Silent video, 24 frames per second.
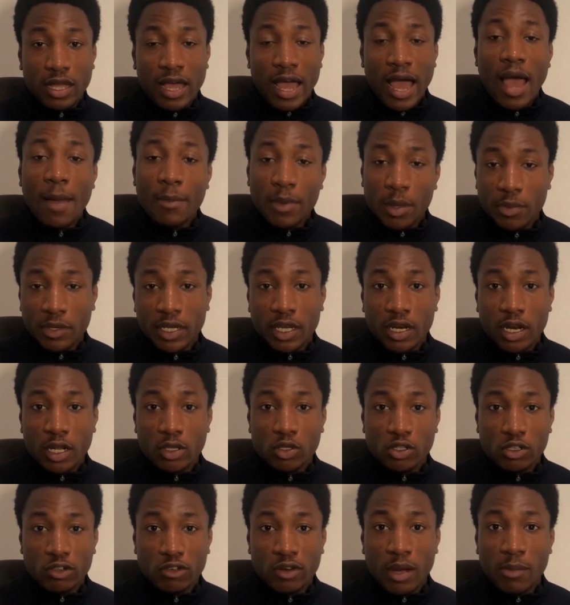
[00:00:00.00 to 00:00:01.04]
I'm a beginner
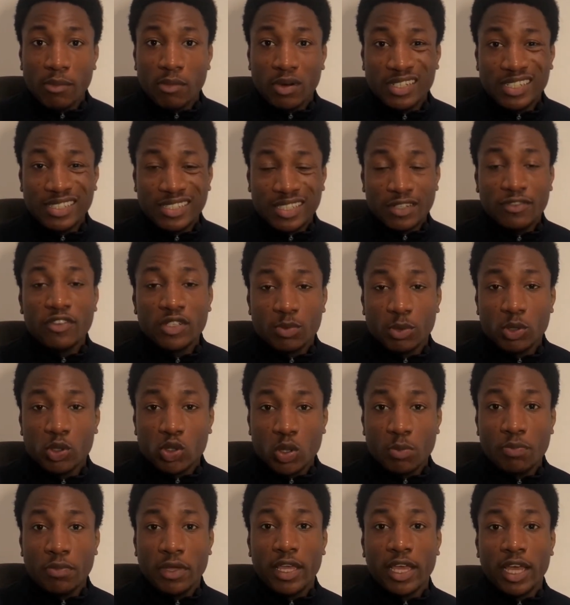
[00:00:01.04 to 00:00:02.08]
too, right? But the difference between
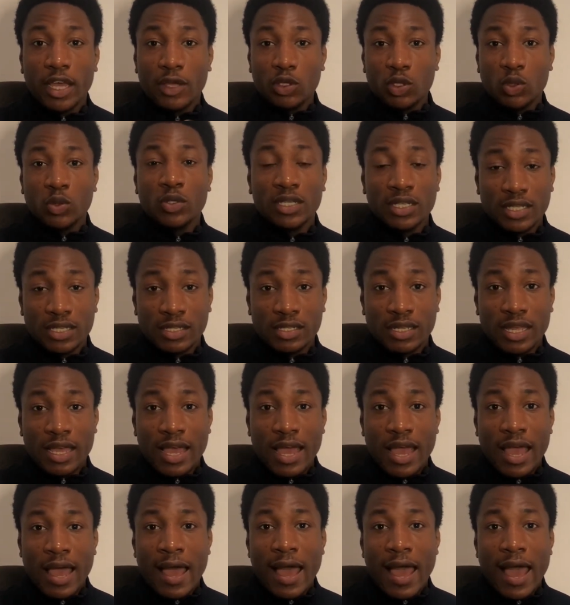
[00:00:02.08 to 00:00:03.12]
me and you is
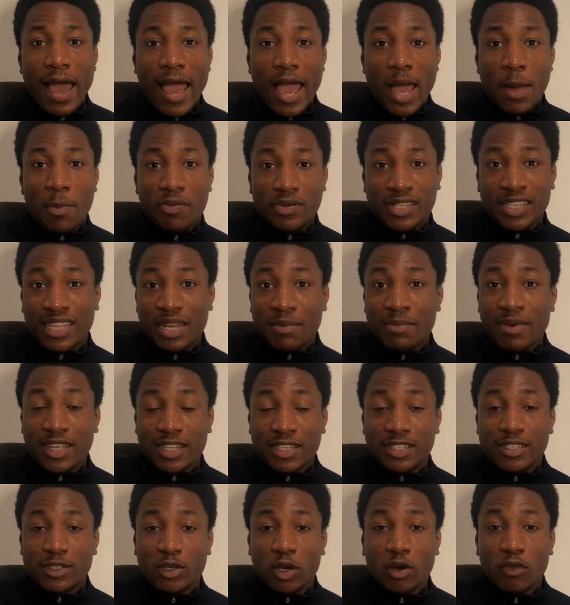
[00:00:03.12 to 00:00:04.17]
I presented
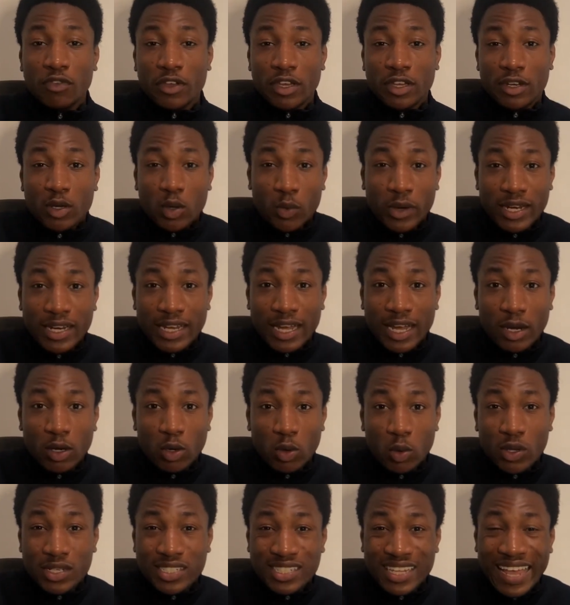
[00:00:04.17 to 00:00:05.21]
myself in a way that
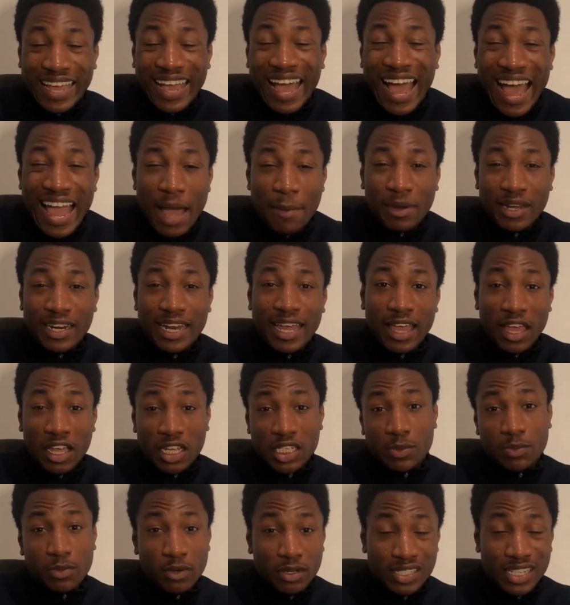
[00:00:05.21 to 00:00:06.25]
looks like I am an
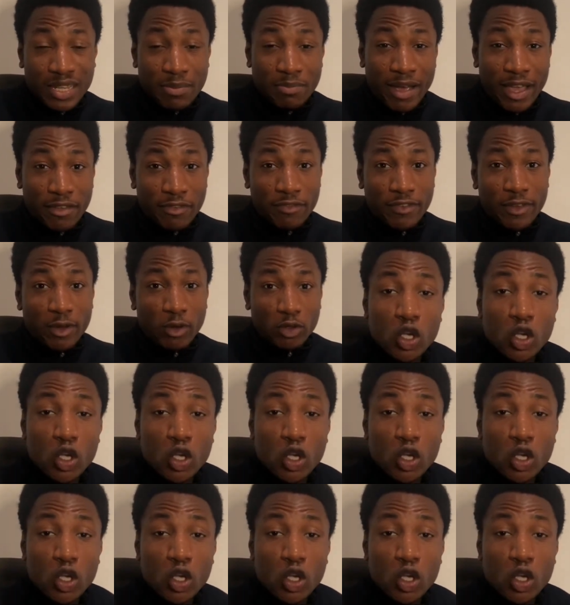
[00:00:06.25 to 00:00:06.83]
expert in my field.